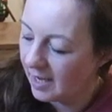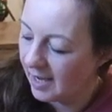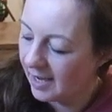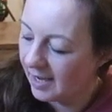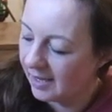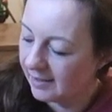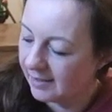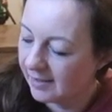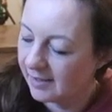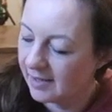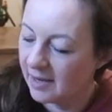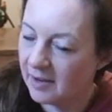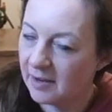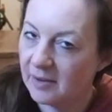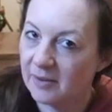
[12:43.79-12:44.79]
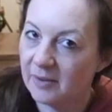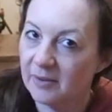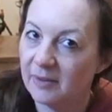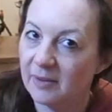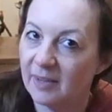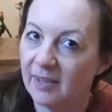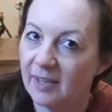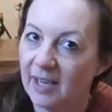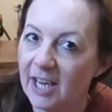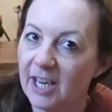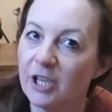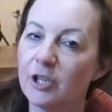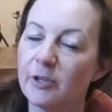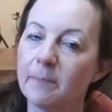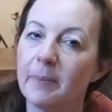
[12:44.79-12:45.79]
And mm. so
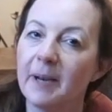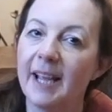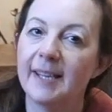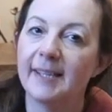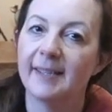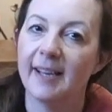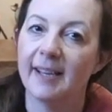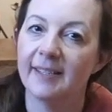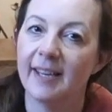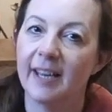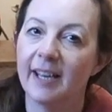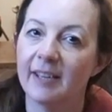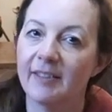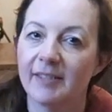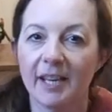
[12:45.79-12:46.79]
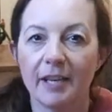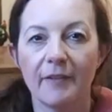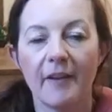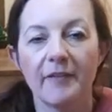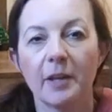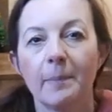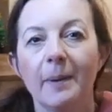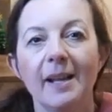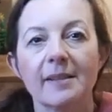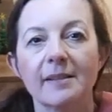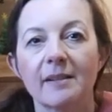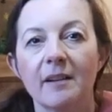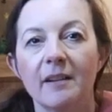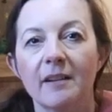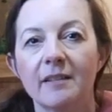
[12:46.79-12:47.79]
each place setting, instead of having a
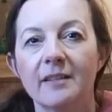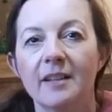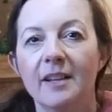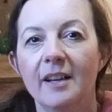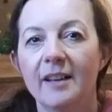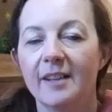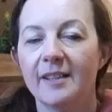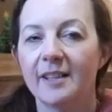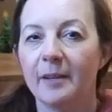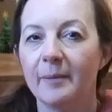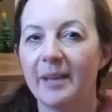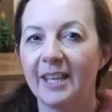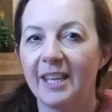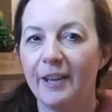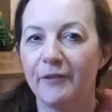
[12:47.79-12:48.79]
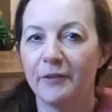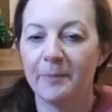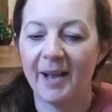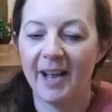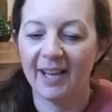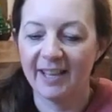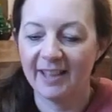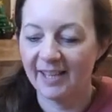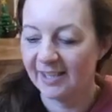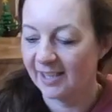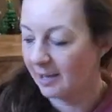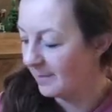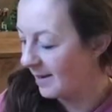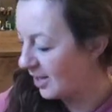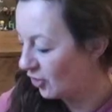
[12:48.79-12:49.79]
place card, it's going to be a gift bag and there's
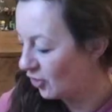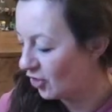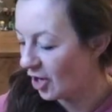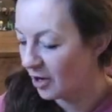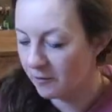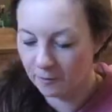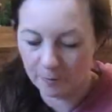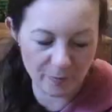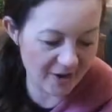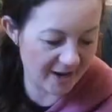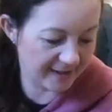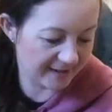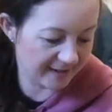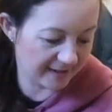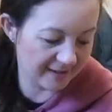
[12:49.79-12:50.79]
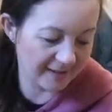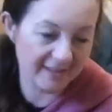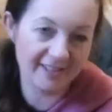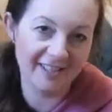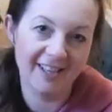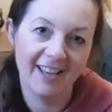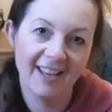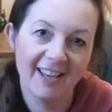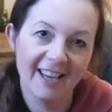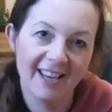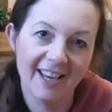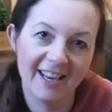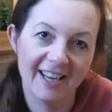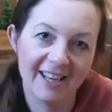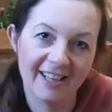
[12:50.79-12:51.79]
going to be a joke present
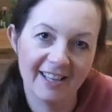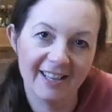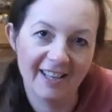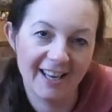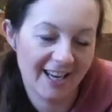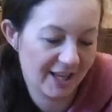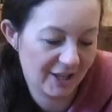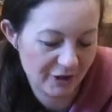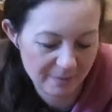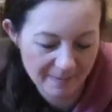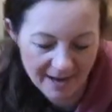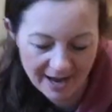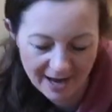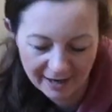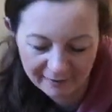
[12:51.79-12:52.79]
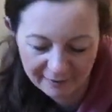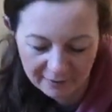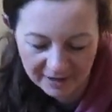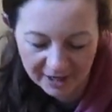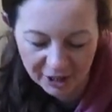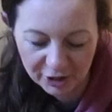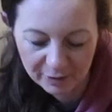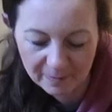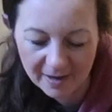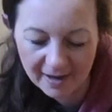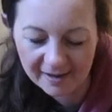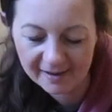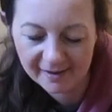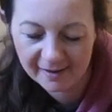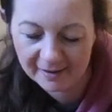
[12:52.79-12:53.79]
in each bag for each
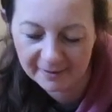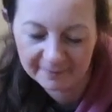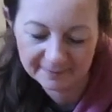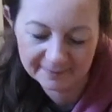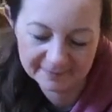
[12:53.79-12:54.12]
person.